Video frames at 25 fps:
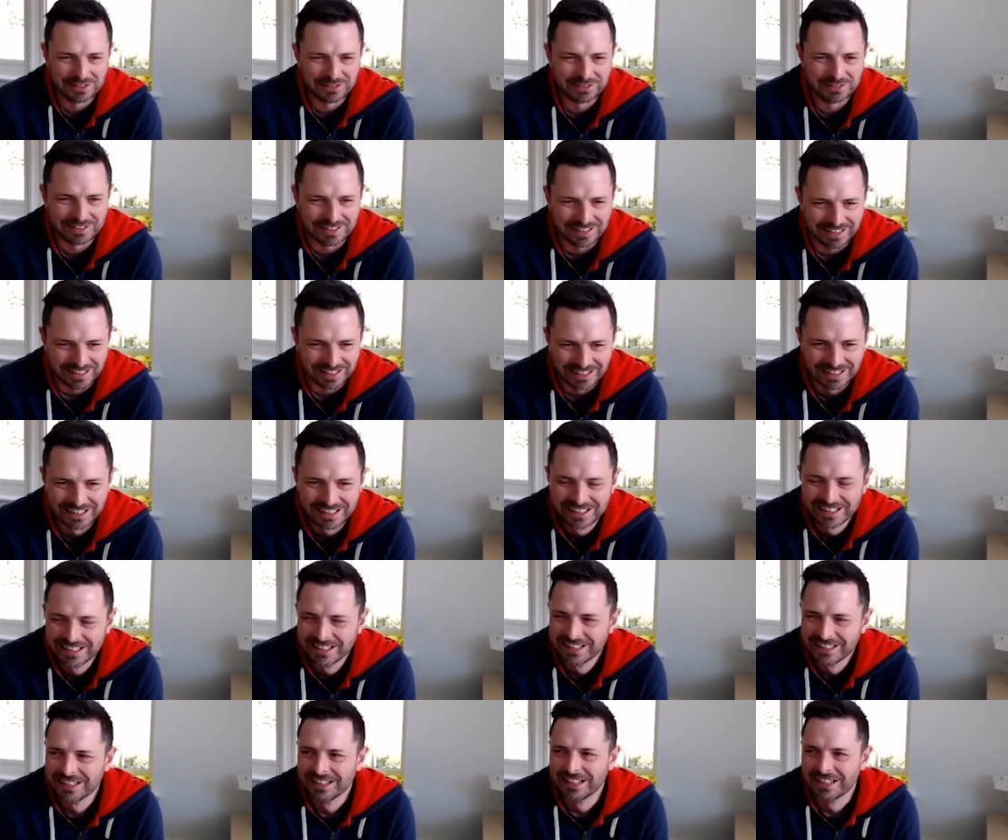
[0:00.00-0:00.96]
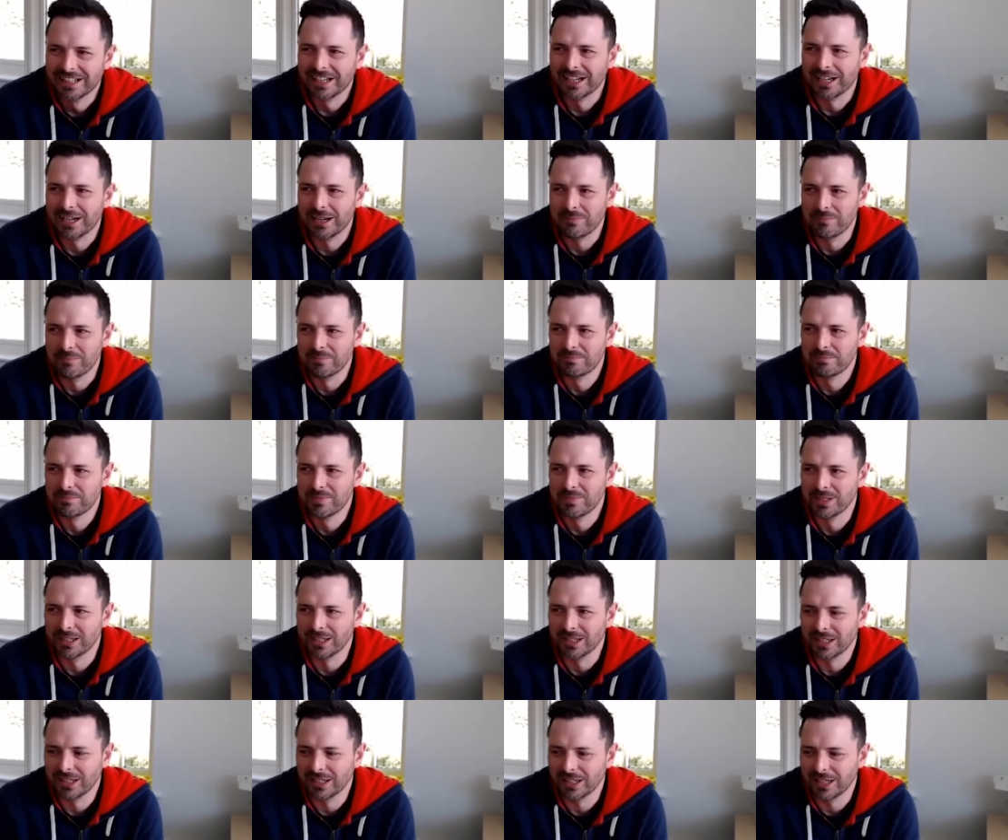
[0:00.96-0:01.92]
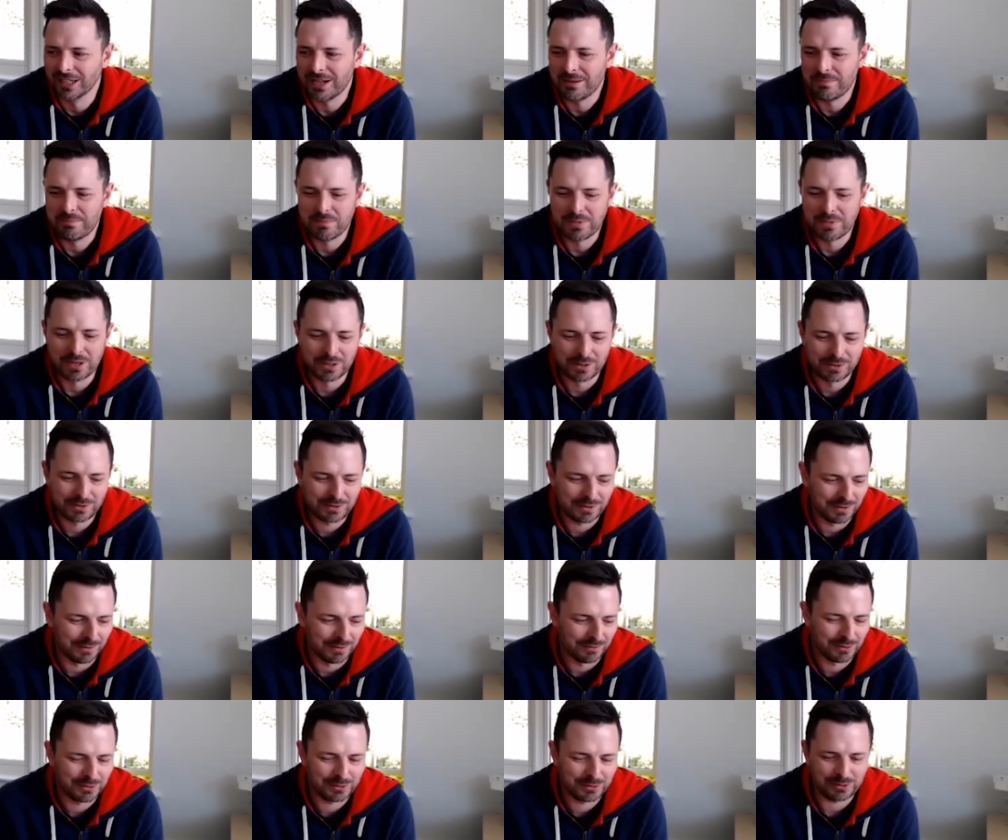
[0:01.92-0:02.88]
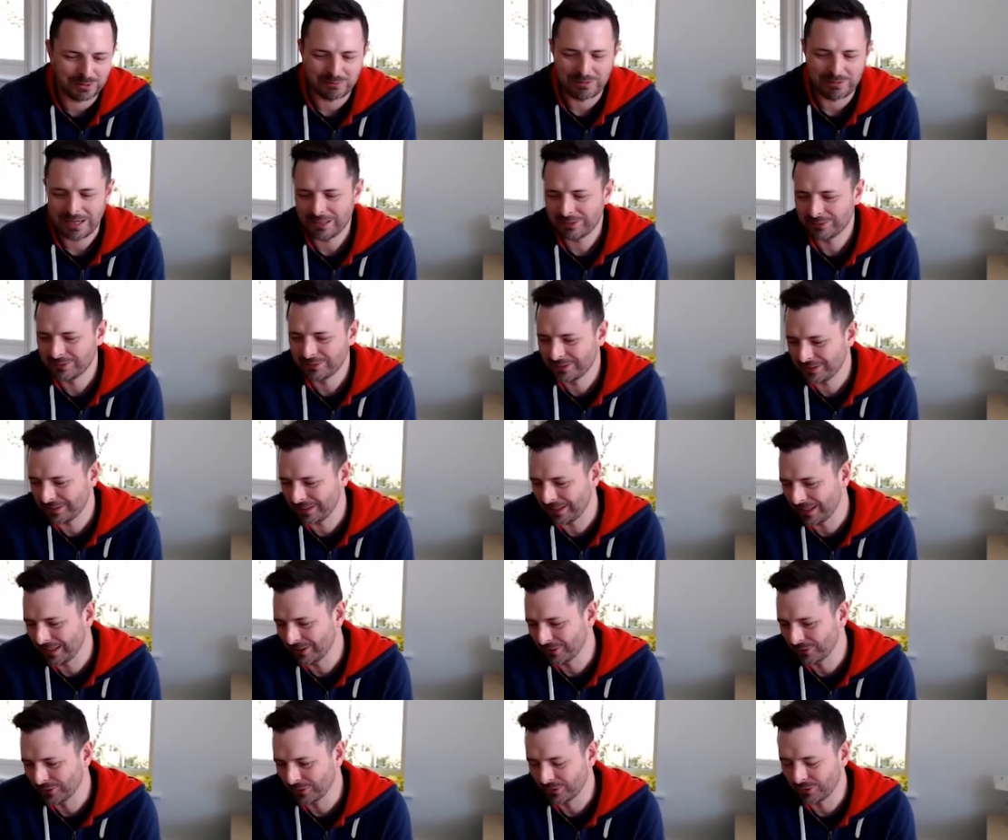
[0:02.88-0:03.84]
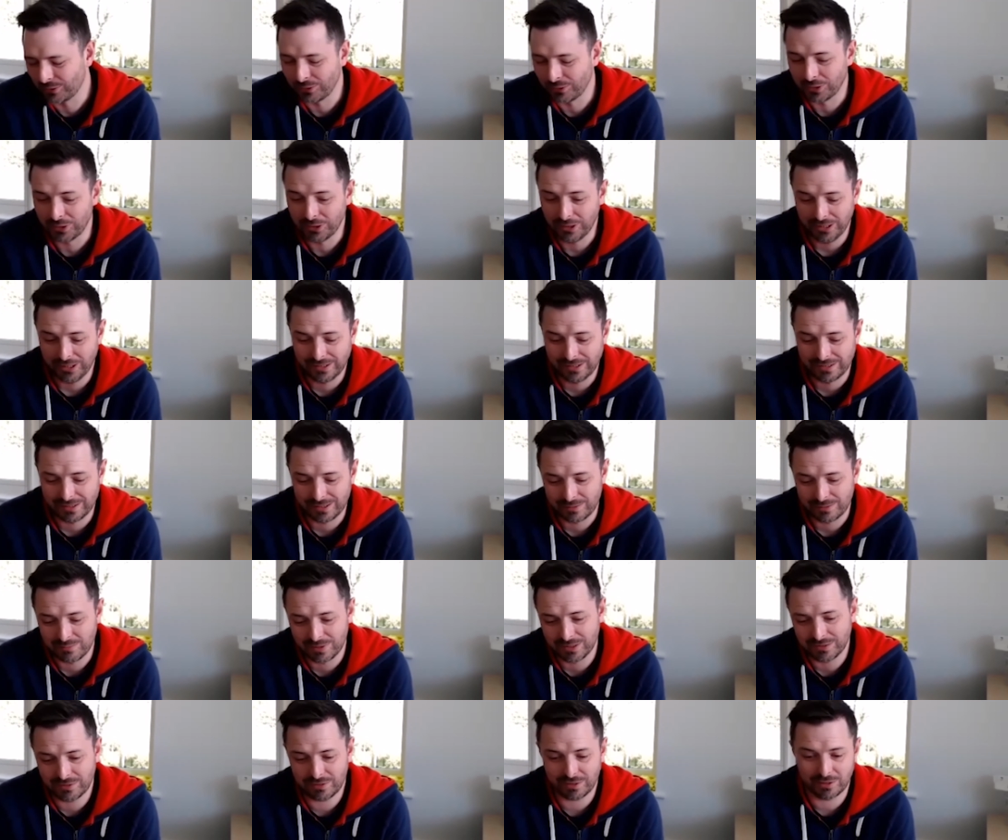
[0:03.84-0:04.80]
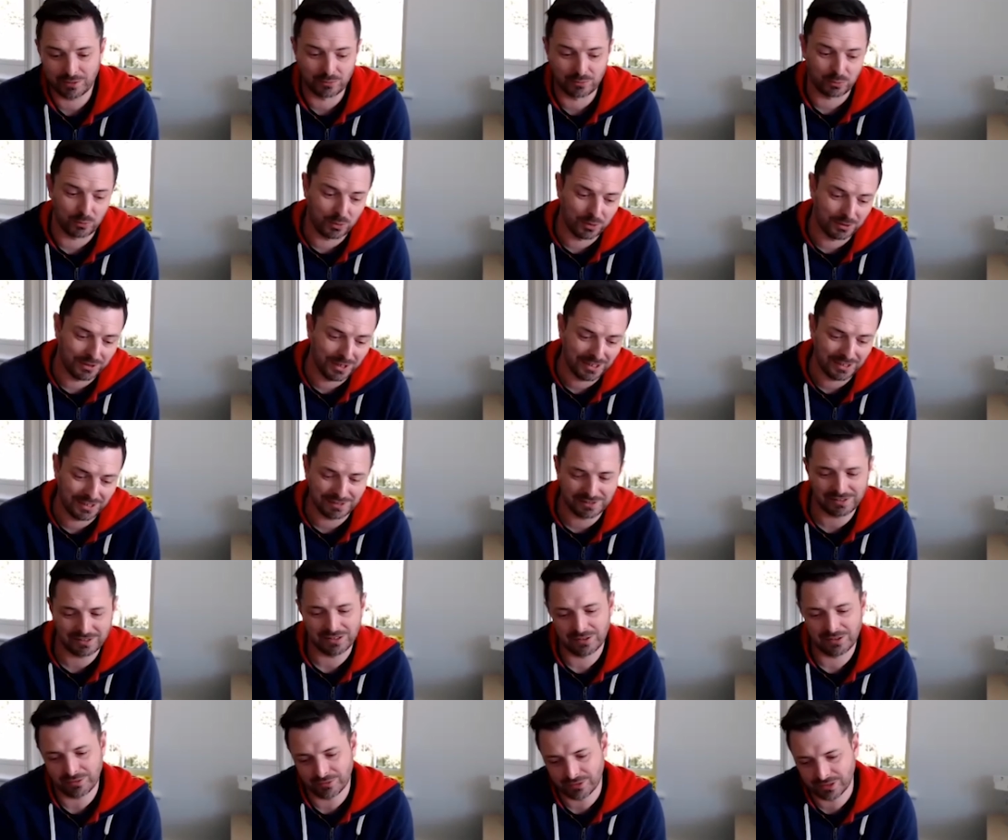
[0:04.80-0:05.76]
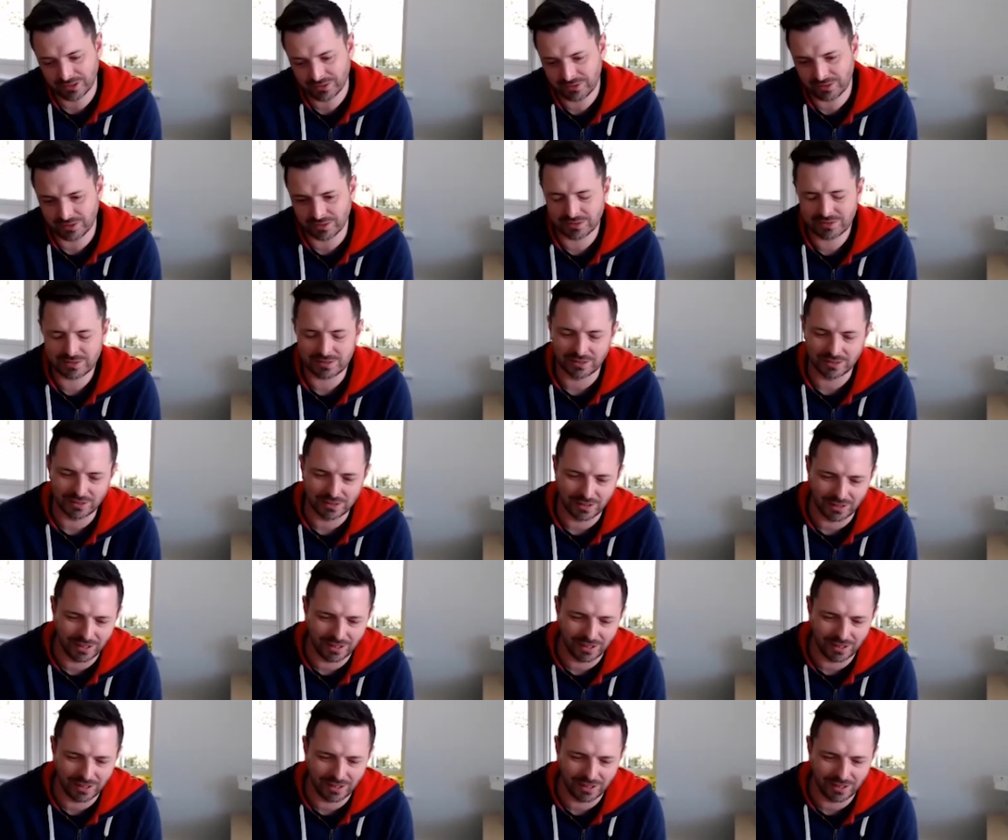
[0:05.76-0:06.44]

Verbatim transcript: using. Um, uh, immersive surround sound uh, in D&B terms 180, 360.